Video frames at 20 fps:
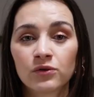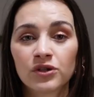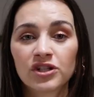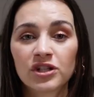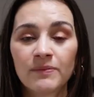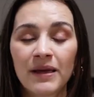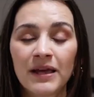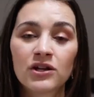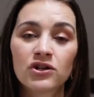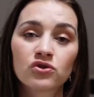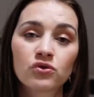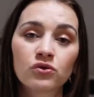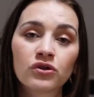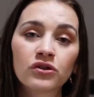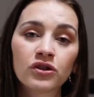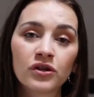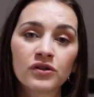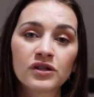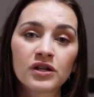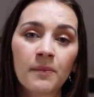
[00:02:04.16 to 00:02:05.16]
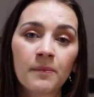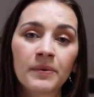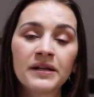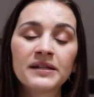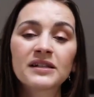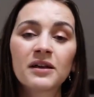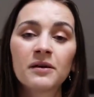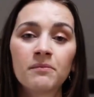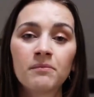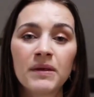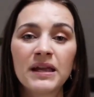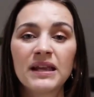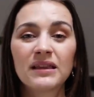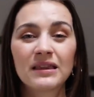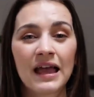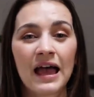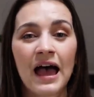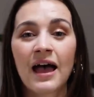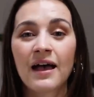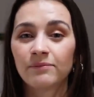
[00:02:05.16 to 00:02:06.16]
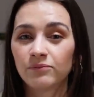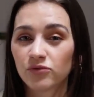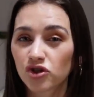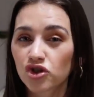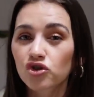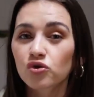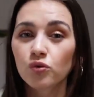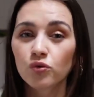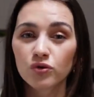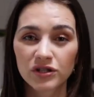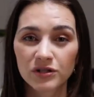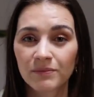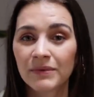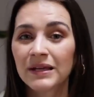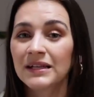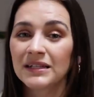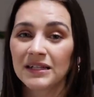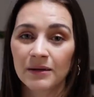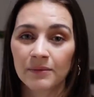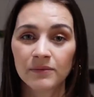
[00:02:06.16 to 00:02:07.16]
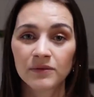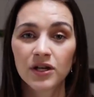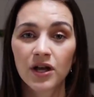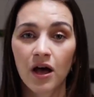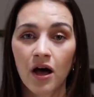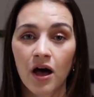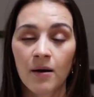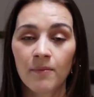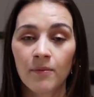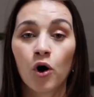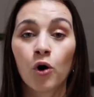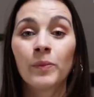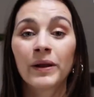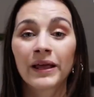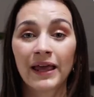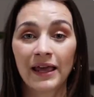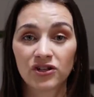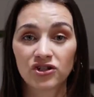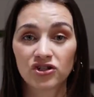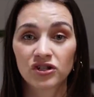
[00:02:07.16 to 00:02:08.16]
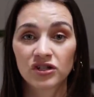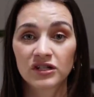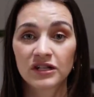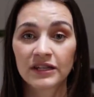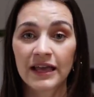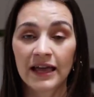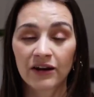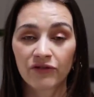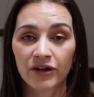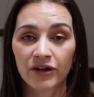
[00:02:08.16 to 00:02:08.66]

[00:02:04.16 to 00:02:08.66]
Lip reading: order to make sure that those companies can meet their short to medium term obligations to their